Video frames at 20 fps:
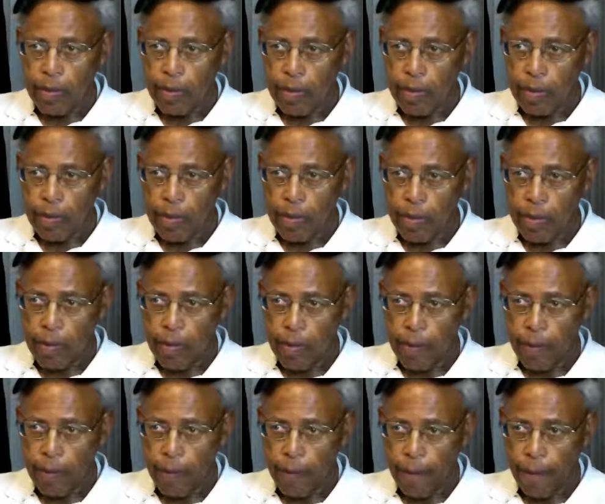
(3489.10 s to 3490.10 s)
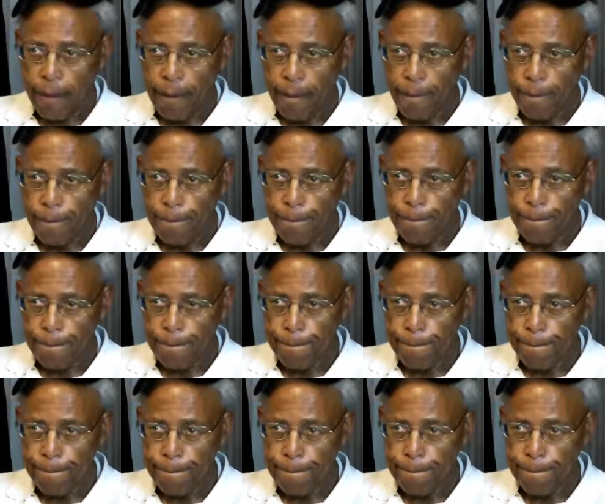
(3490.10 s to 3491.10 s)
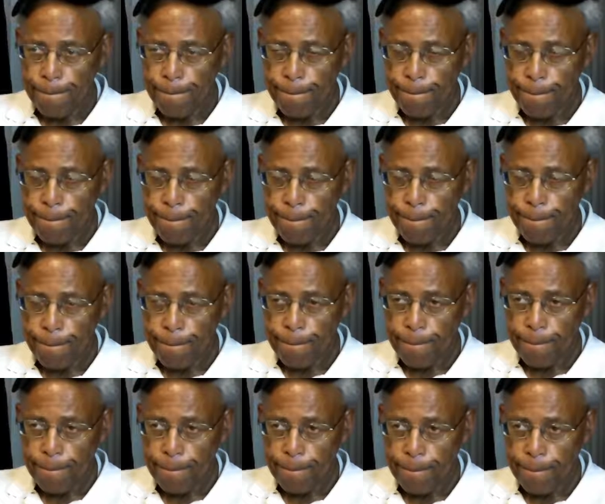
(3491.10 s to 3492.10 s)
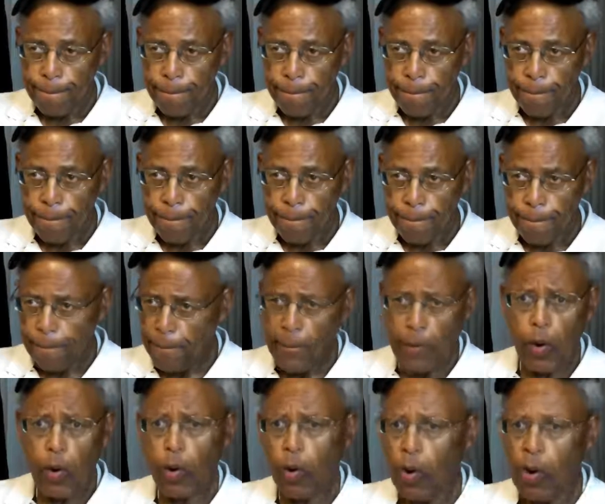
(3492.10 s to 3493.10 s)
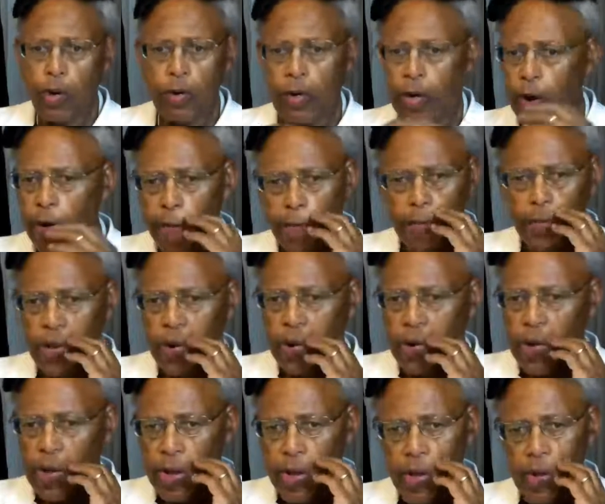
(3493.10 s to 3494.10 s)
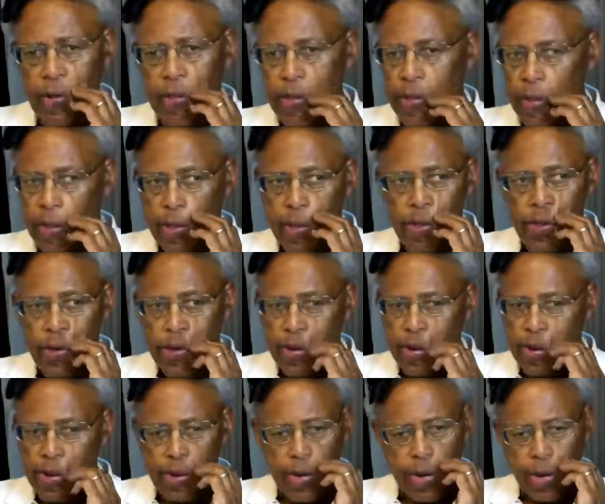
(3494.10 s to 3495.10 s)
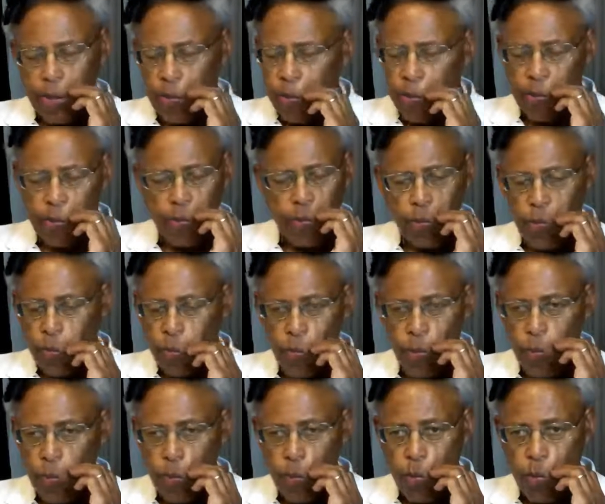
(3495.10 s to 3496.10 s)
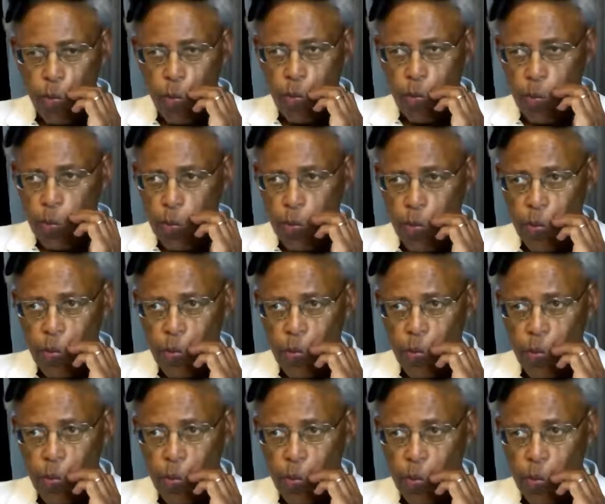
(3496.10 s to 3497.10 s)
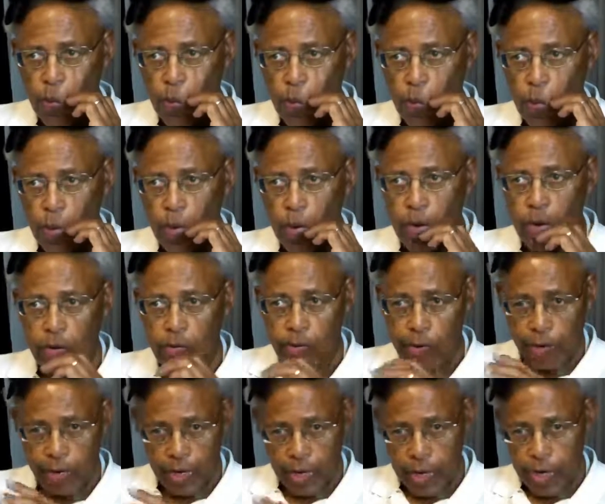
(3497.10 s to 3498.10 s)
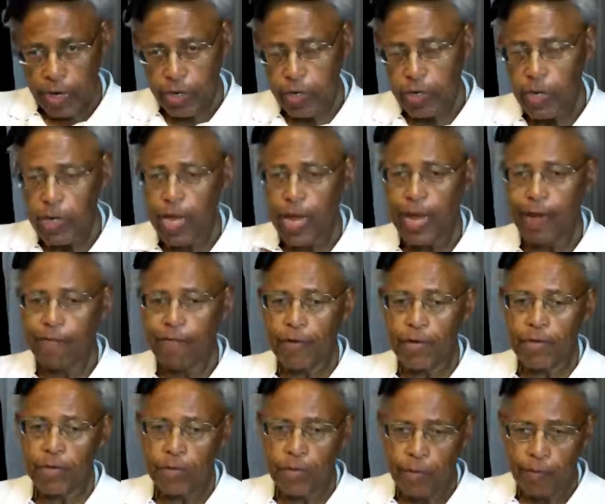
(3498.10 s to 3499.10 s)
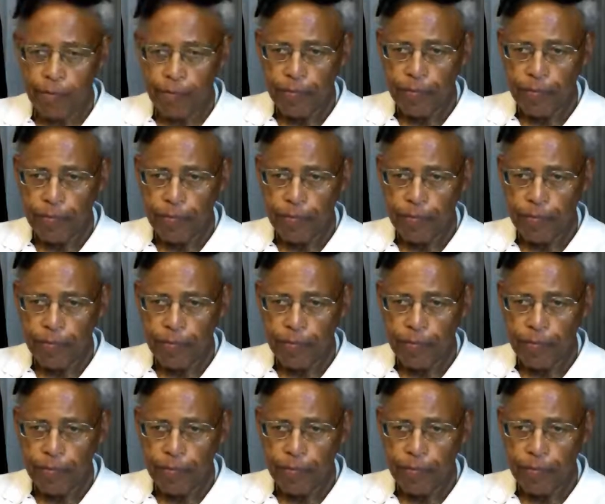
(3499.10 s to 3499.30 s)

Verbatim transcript: And those angel like individuals will be marrying? No, no, no. These are the all, ones you're talking about. So these are all, this is again, relegated to the heavens. Relegated to the heavens.